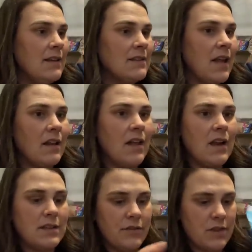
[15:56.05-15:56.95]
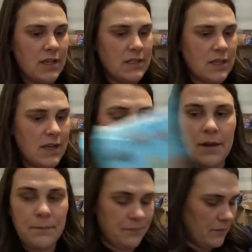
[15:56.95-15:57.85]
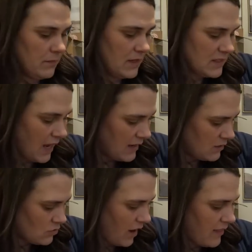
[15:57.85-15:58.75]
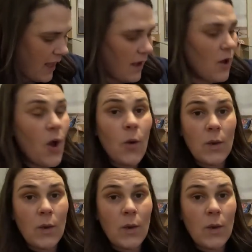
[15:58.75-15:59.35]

It's got a lot of different things in it. Excited to try that.